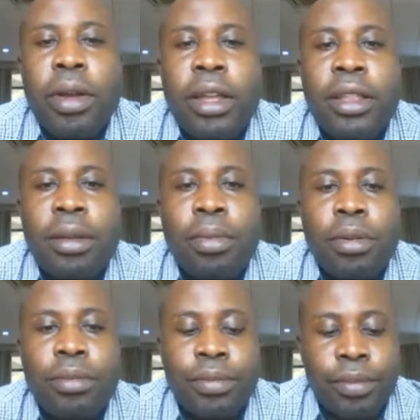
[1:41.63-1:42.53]
a table.
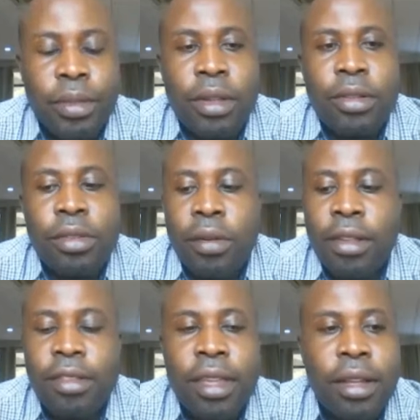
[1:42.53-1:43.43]
So
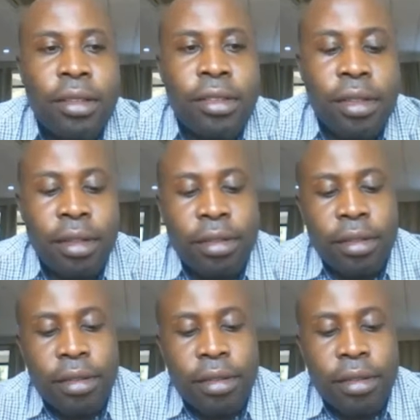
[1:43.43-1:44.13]
let's get started.